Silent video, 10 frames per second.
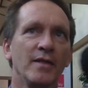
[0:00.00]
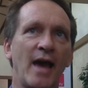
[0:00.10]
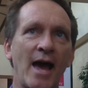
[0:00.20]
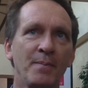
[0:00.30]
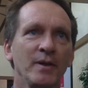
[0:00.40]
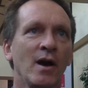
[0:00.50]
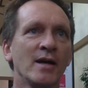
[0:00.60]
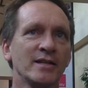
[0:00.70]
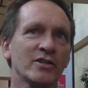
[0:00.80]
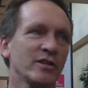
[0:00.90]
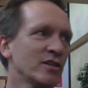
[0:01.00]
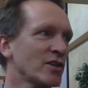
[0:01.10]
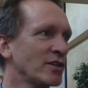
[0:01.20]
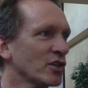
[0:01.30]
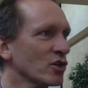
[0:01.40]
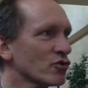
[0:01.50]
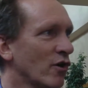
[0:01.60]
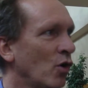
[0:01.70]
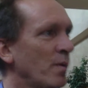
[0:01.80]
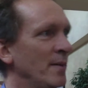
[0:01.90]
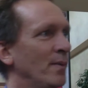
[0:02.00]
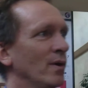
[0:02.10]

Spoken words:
The API is actually designed to control people.